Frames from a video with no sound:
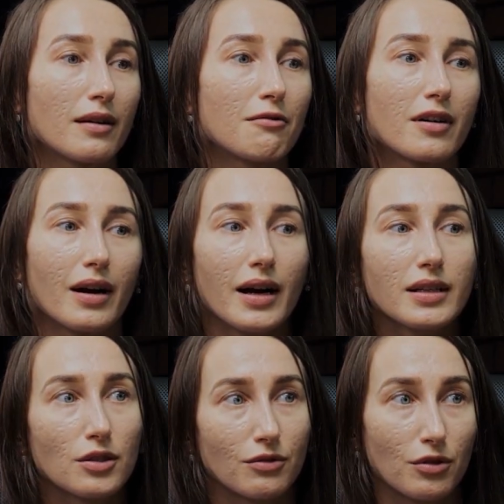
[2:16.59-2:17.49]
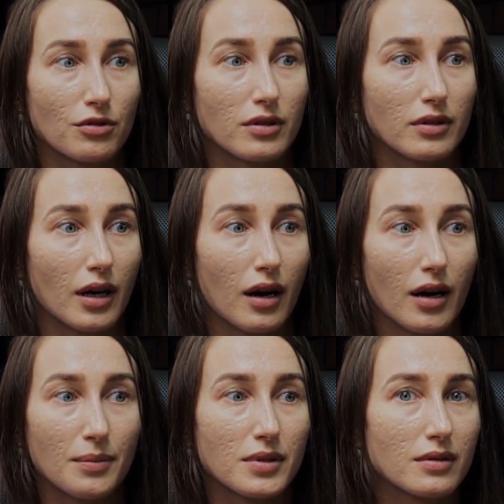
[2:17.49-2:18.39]
A variety of order
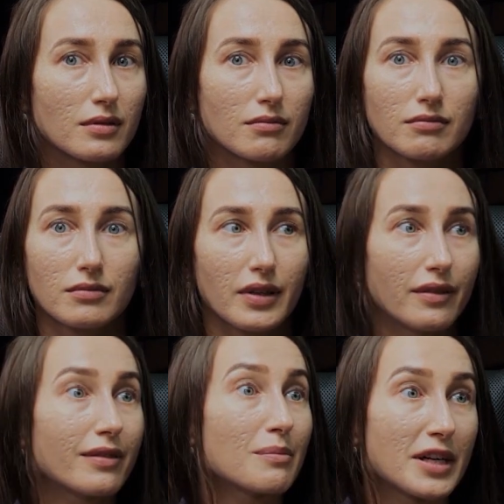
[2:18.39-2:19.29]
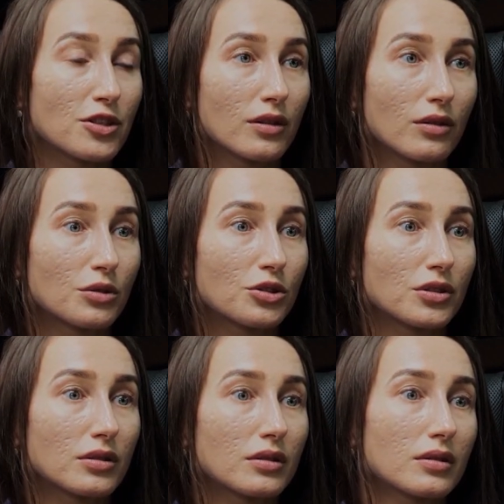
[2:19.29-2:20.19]
types in the matching
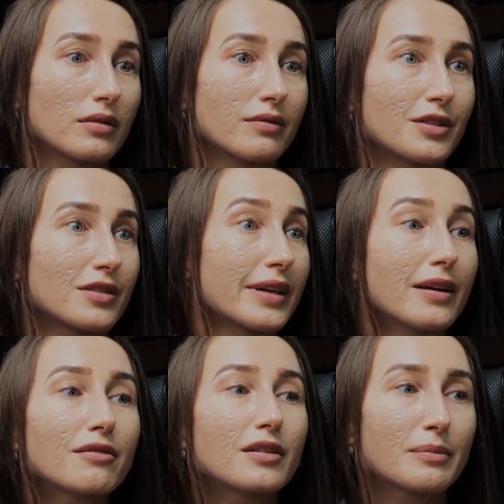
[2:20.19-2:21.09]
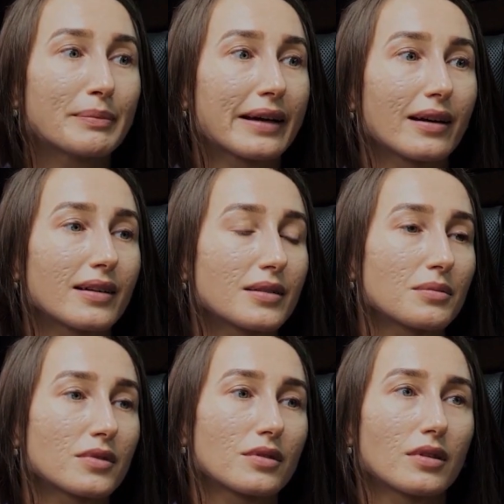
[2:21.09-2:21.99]
logic, the safeguard
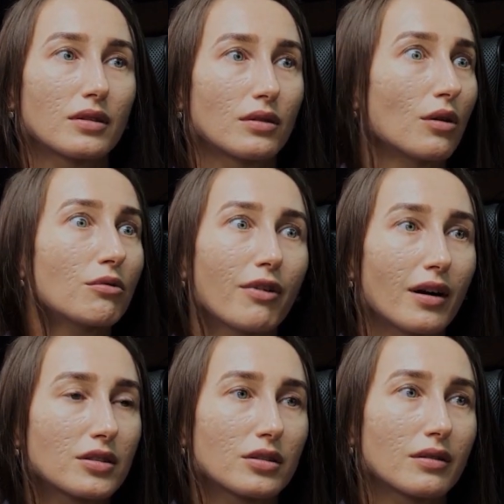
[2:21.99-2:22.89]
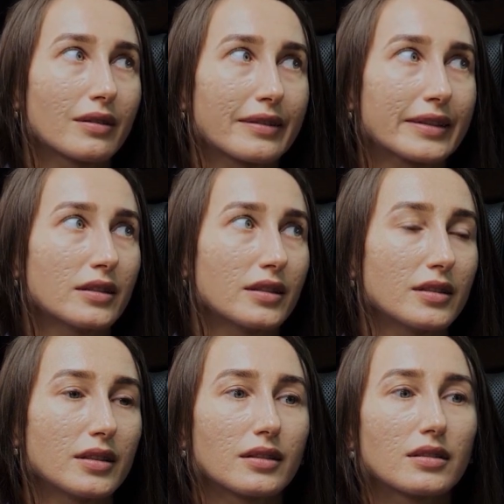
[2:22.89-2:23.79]
mechanisms, the non-functional
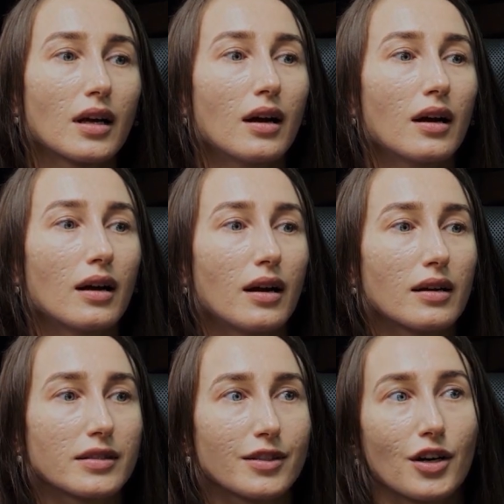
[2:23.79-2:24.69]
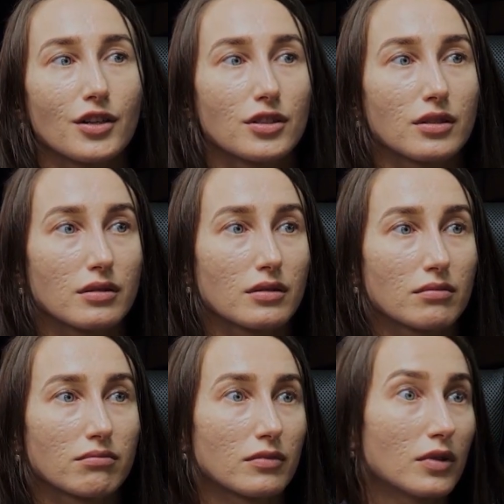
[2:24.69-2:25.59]
characteristics such
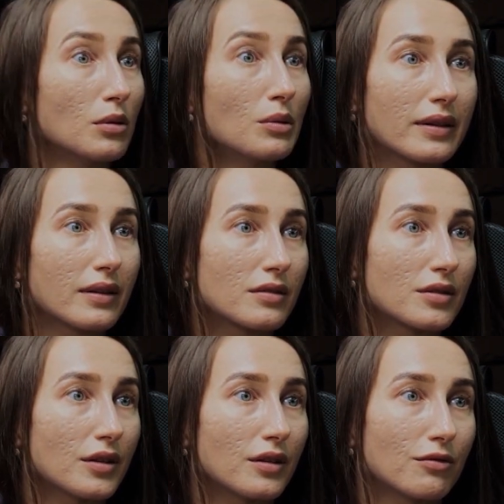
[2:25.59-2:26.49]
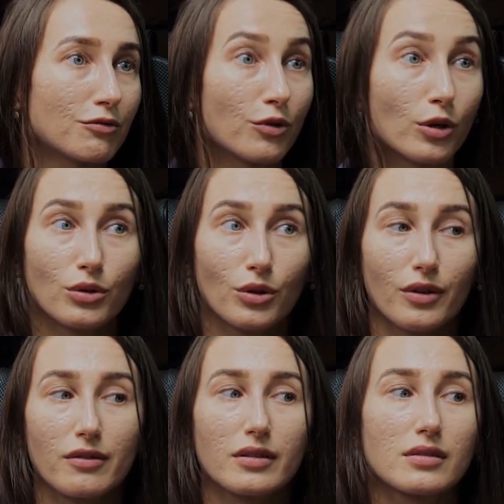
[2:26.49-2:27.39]
as low latency, fault
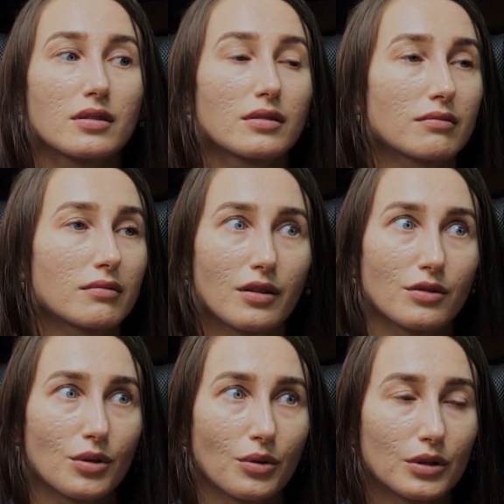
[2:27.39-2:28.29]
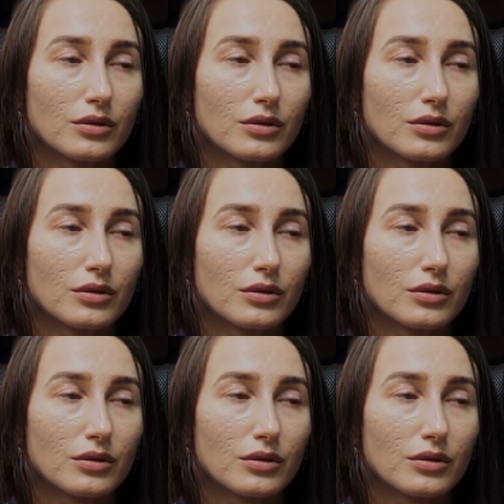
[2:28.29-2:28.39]
tolerance, and so